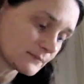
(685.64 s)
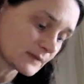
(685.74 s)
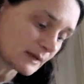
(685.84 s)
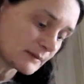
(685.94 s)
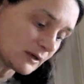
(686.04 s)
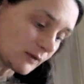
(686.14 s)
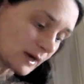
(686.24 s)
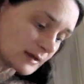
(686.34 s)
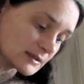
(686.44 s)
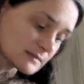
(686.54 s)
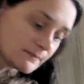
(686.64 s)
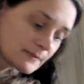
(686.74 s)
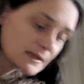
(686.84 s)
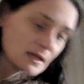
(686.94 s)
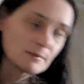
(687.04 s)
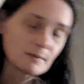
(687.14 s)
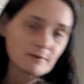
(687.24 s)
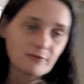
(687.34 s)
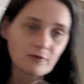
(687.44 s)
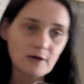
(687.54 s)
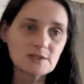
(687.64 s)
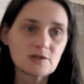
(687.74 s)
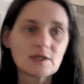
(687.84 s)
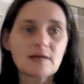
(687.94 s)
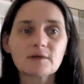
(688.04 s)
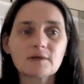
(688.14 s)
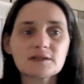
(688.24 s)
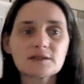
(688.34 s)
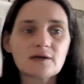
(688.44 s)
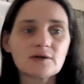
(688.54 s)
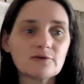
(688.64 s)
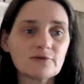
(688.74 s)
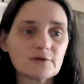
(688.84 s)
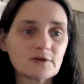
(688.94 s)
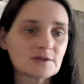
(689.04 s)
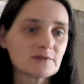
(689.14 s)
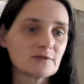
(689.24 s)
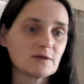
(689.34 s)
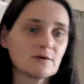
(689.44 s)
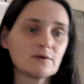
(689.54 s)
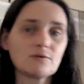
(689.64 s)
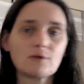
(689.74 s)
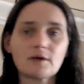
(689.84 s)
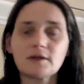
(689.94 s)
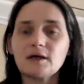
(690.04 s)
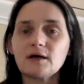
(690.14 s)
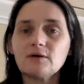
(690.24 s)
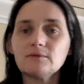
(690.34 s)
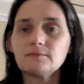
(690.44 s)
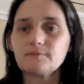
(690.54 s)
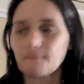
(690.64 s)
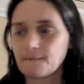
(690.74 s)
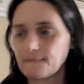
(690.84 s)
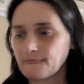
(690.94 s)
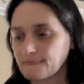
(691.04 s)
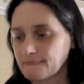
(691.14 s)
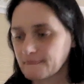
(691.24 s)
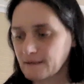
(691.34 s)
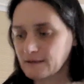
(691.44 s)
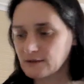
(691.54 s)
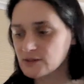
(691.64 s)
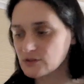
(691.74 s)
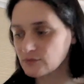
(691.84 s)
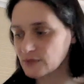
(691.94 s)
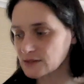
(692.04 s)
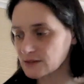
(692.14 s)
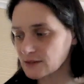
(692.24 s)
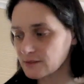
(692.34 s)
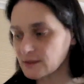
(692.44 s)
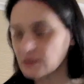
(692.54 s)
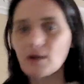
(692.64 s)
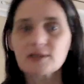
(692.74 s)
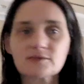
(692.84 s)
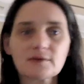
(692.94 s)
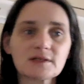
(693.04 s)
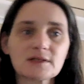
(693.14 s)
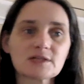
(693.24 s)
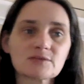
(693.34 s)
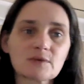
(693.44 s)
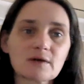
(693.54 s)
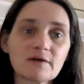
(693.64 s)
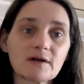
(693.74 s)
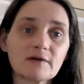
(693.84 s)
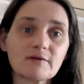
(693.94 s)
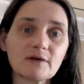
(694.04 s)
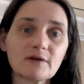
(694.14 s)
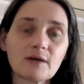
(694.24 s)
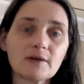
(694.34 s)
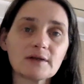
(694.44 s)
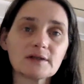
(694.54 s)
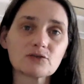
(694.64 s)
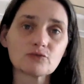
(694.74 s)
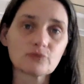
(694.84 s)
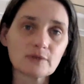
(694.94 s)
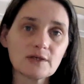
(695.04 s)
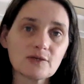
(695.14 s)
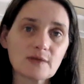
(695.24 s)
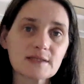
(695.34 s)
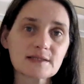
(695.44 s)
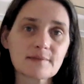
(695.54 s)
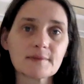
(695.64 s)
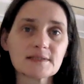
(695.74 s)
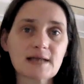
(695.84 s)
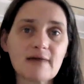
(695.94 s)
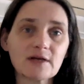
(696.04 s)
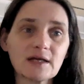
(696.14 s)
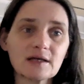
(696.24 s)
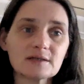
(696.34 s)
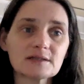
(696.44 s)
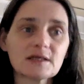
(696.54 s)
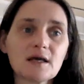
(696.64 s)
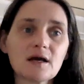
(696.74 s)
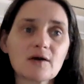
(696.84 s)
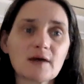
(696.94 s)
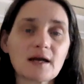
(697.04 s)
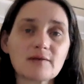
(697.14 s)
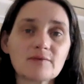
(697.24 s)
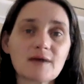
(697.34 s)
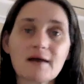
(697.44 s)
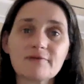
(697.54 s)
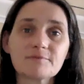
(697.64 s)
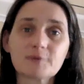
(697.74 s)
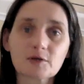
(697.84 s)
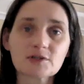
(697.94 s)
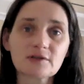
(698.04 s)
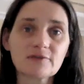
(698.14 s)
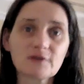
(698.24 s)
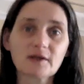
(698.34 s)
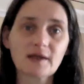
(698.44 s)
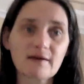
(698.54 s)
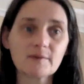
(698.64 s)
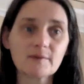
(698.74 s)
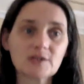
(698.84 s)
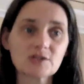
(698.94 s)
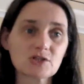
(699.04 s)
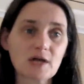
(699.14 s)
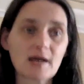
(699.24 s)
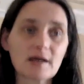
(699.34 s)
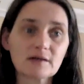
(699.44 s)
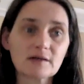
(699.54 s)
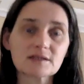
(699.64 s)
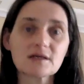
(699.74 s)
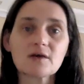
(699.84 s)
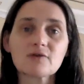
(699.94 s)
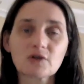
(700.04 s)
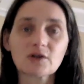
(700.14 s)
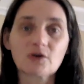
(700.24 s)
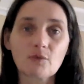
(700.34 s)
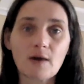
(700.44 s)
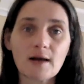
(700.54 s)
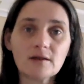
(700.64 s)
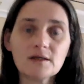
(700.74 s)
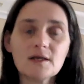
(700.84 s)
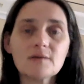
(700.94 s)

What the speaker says: AminoWise. But before I do that, I'm going to tell you, for those of you who want to know, and there is a reason that AminoWise really does work very, very well, and it's a really great supplement to have on hand. All right, I personally feel like everybody should try it, at least for a little while.